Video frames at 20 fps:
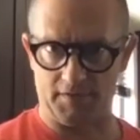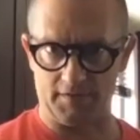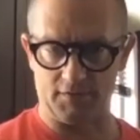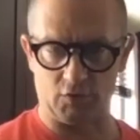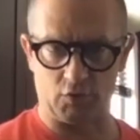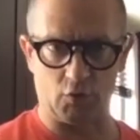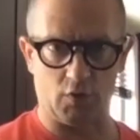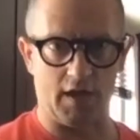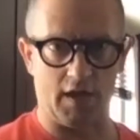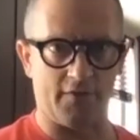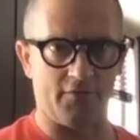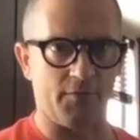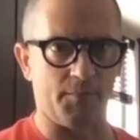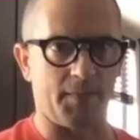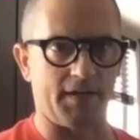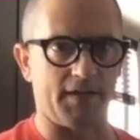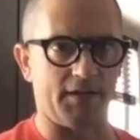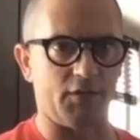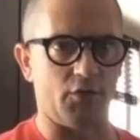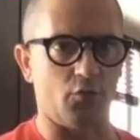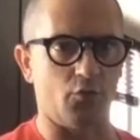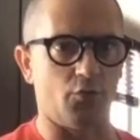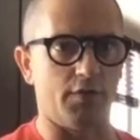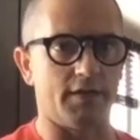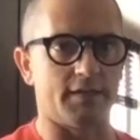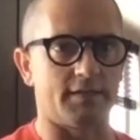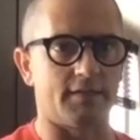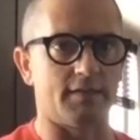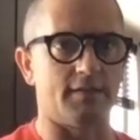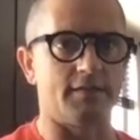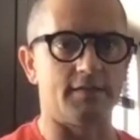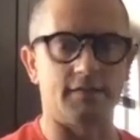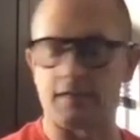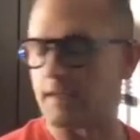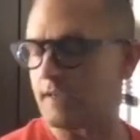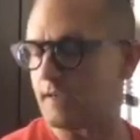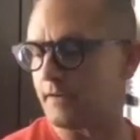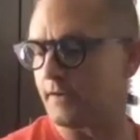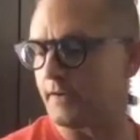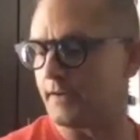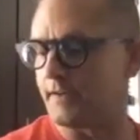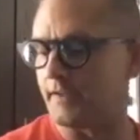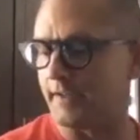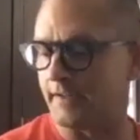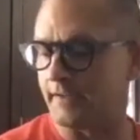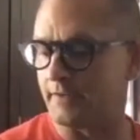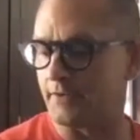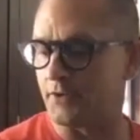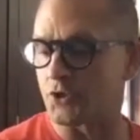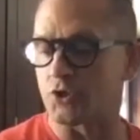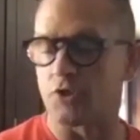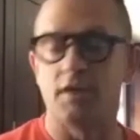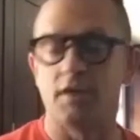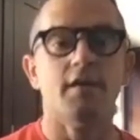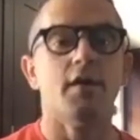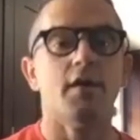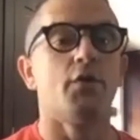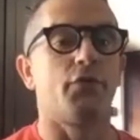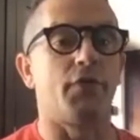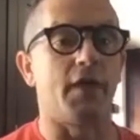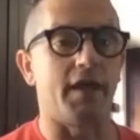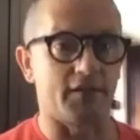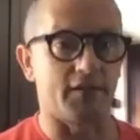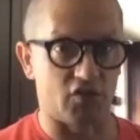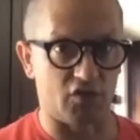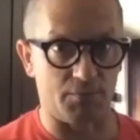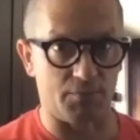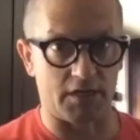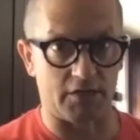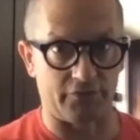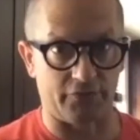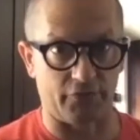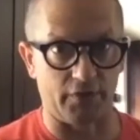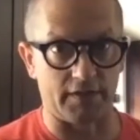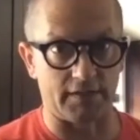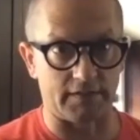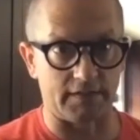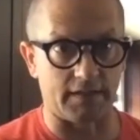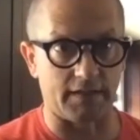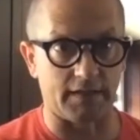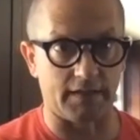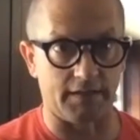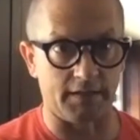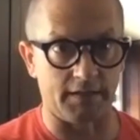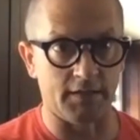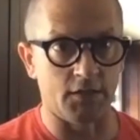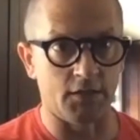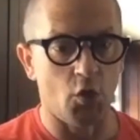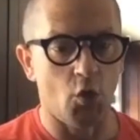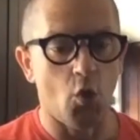So everybody who listens here in English, thank you so much for listening in.